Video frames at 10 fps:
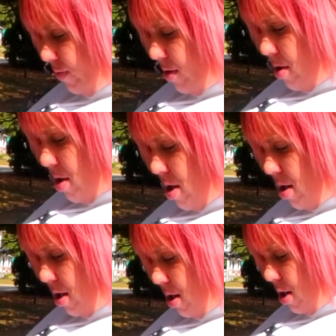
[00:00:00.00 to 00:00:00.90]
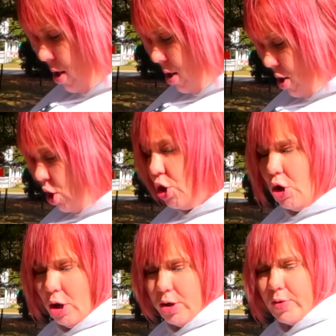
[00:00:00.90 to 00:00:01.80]
How you doing today,
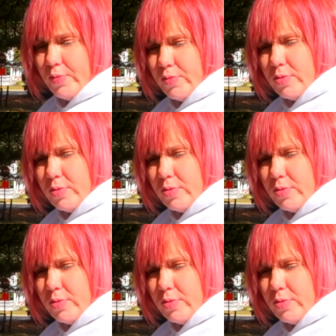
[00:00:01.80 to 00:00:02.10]
Kathleen? Good.